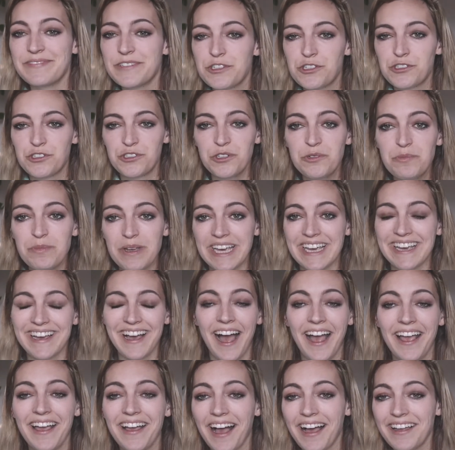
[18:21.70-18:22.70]
sue
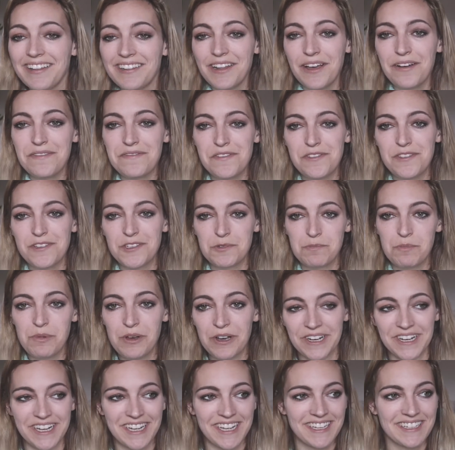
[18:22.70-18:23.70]
me. I loved this
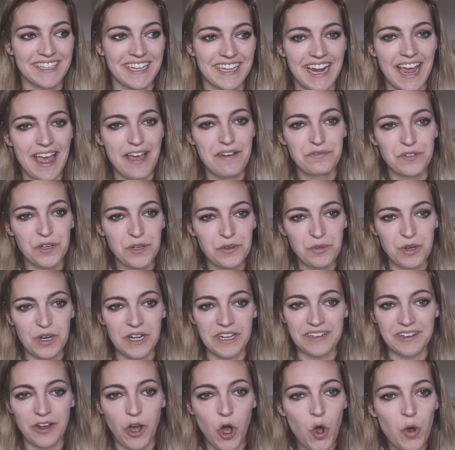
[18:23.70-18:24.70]
book that
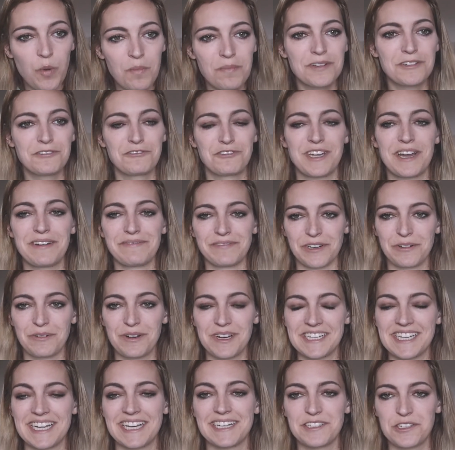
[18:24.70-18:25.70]
almost
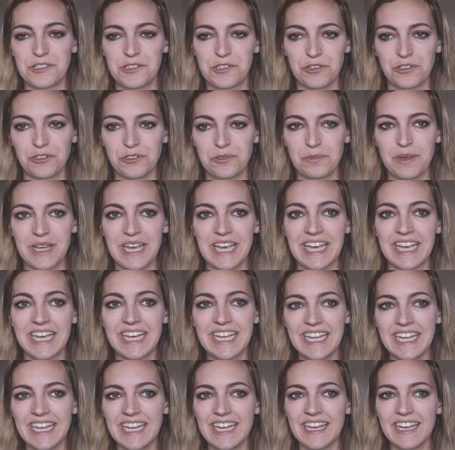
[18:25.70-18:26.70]
everyone has told me
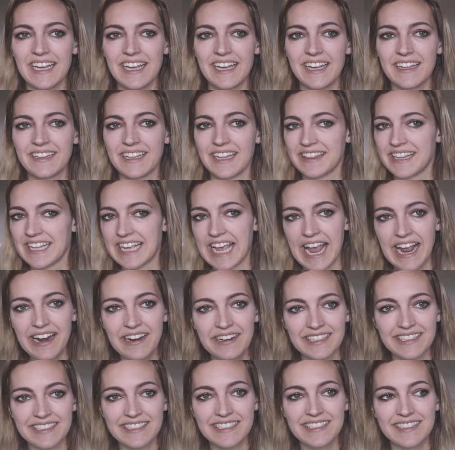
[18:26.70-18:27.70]
that they
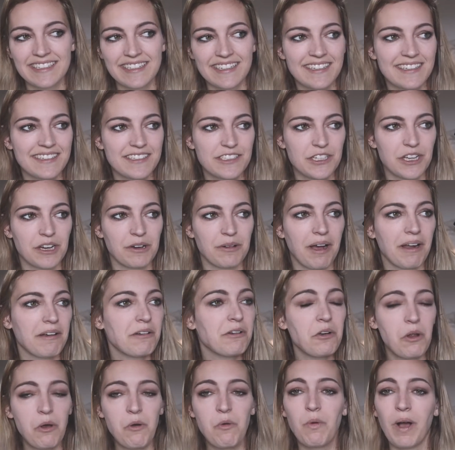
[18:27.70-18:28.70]
hated. So I
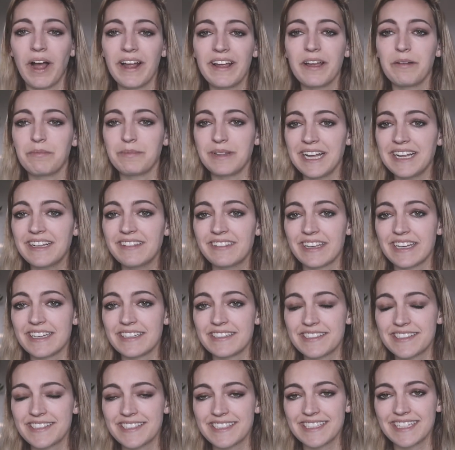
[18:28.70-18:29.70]
don't know why I'm like
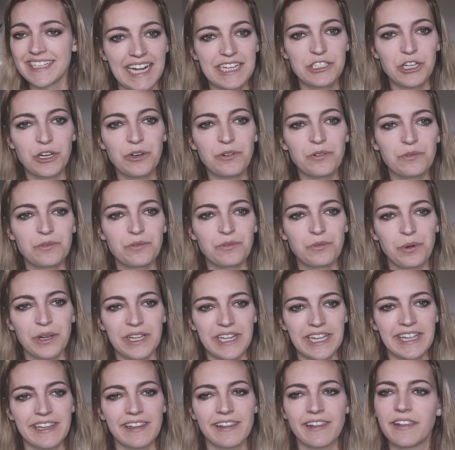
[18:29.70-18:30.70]
this. I don't
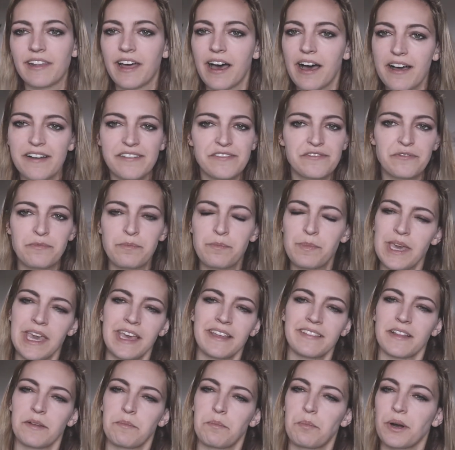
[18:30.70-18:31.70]
really love
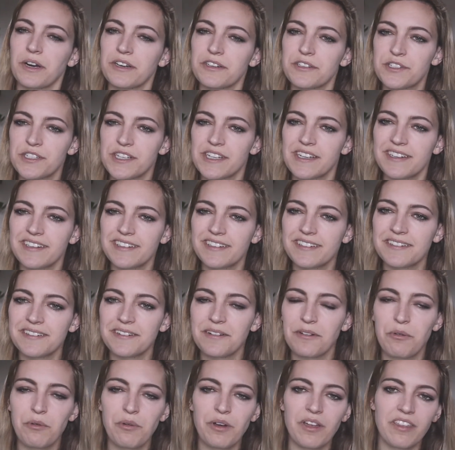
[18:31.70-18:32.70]
being the
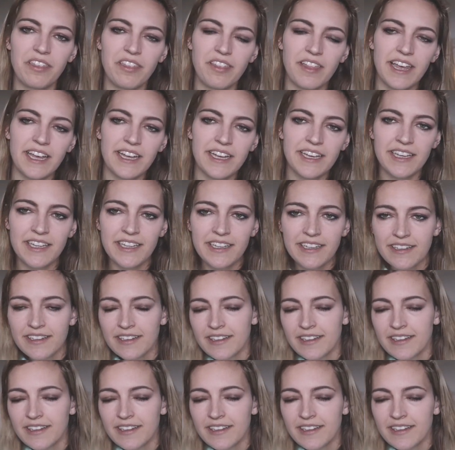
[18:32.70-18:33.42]
person with like,